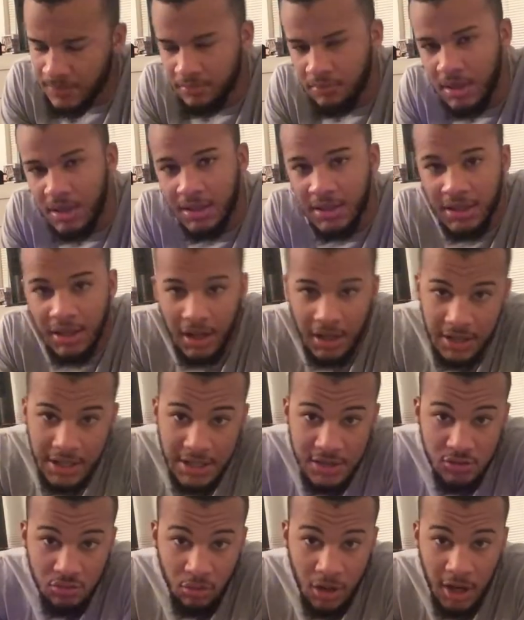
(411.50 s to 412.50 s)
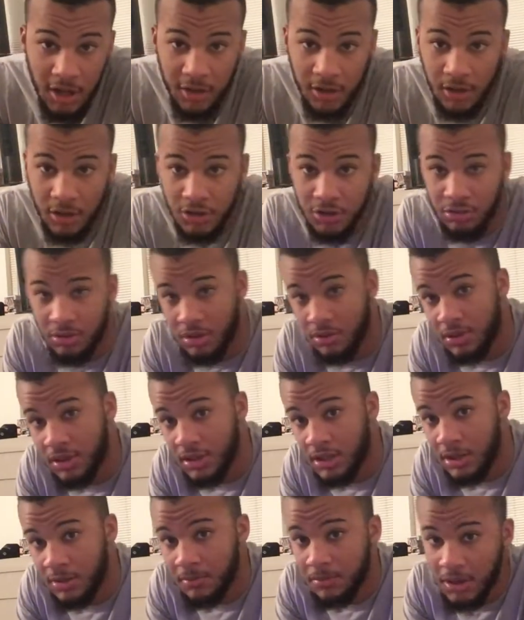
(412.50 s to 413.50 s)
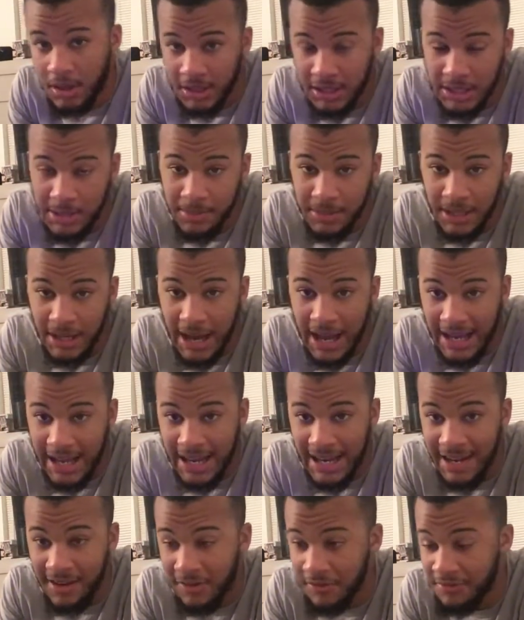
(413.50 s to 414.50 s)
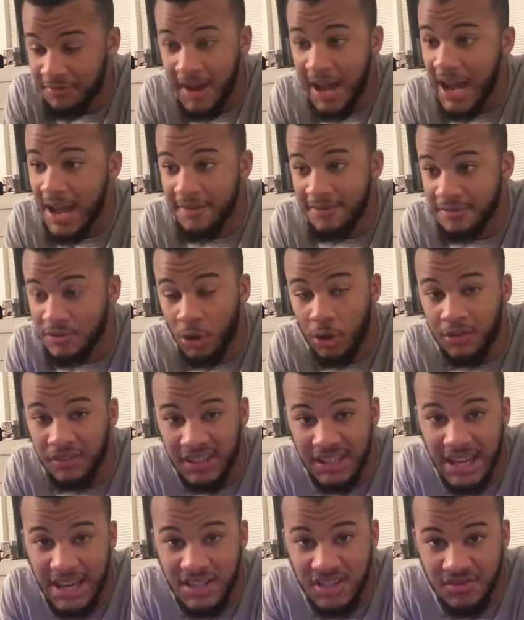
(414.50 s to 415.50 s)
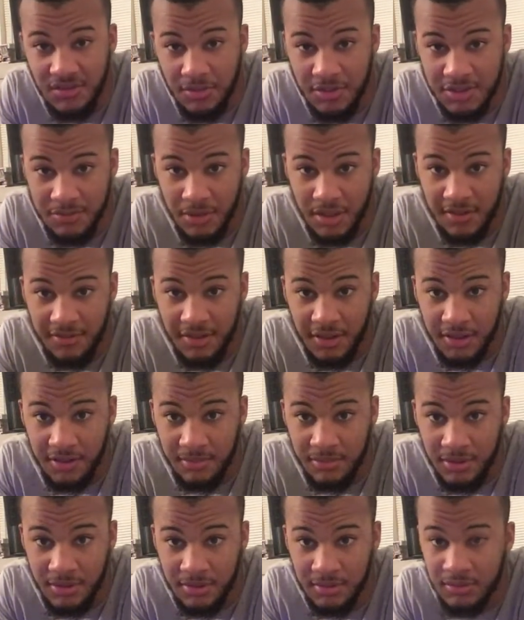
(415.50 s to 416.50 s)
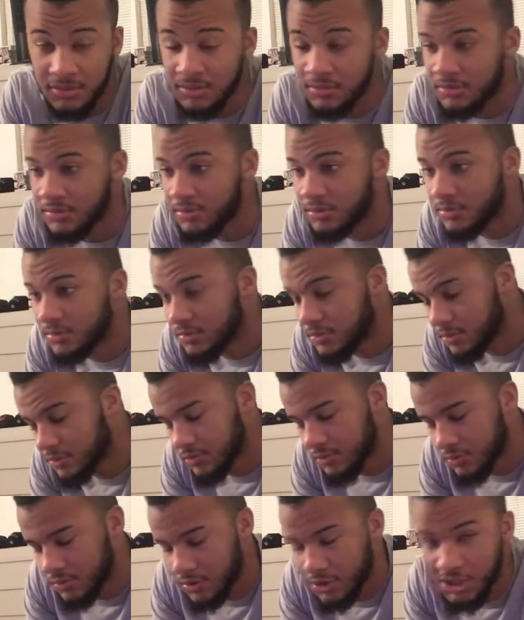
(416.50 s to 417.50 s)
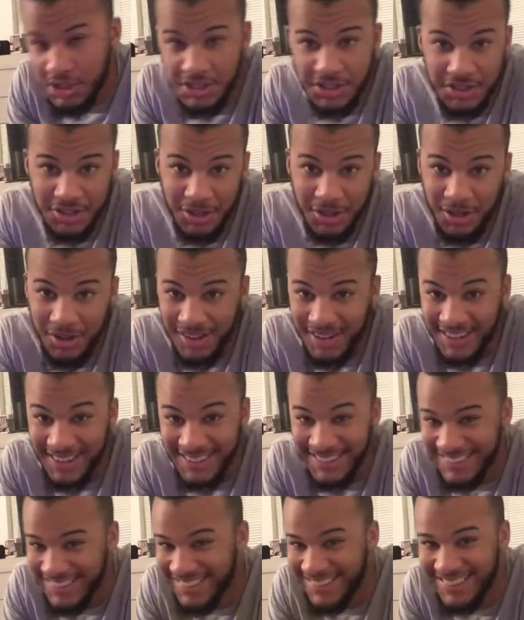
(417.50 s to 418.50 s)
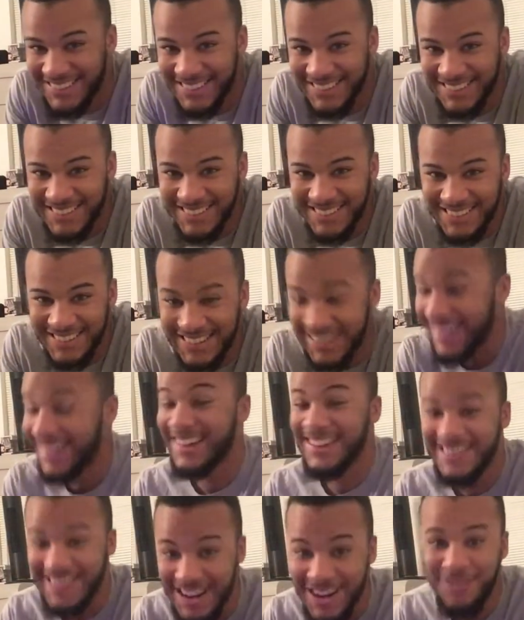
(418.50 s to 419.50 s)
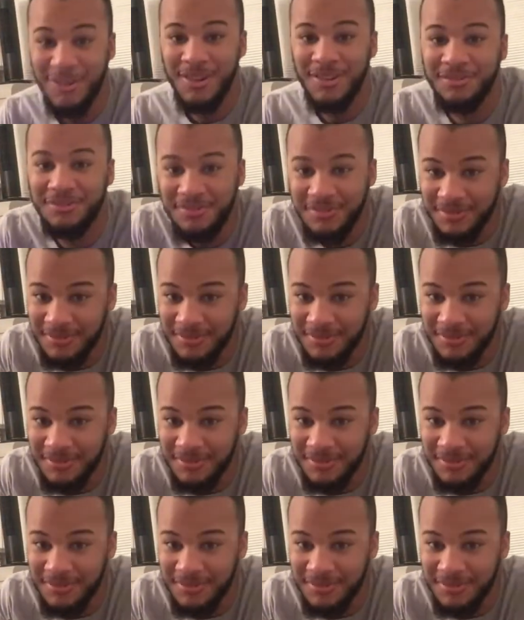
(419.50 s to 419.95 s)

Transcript: Man, Kanye's wilding on Twitter right now, bro. I got like 5 notifications from this motherfucker, bro. Jesus Christ. Yeah, another one.